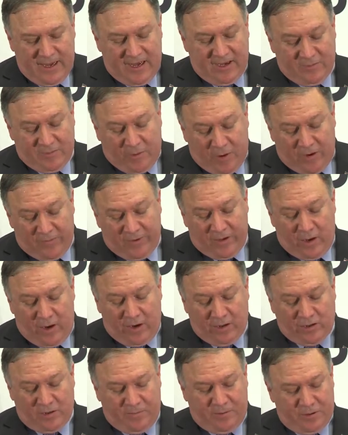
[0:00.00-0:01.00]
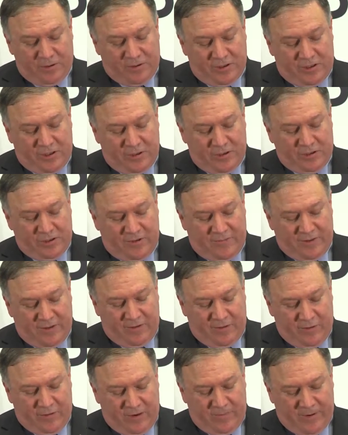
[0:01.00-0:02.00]
As part of a larger persecution of the
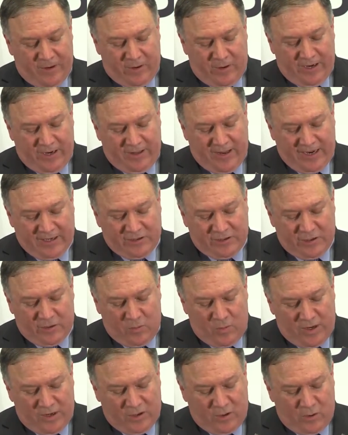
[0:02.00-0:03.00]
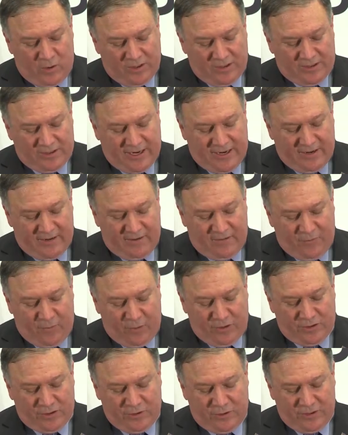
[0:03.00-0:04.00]
Sunni minority last year, one court sentenced
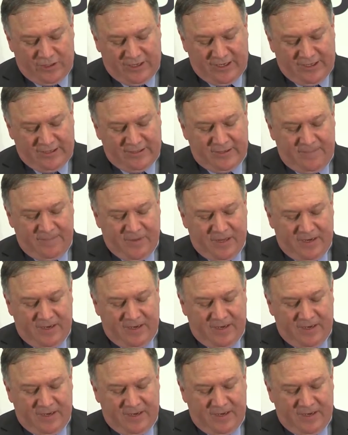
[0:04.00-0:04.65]
4 Sunnis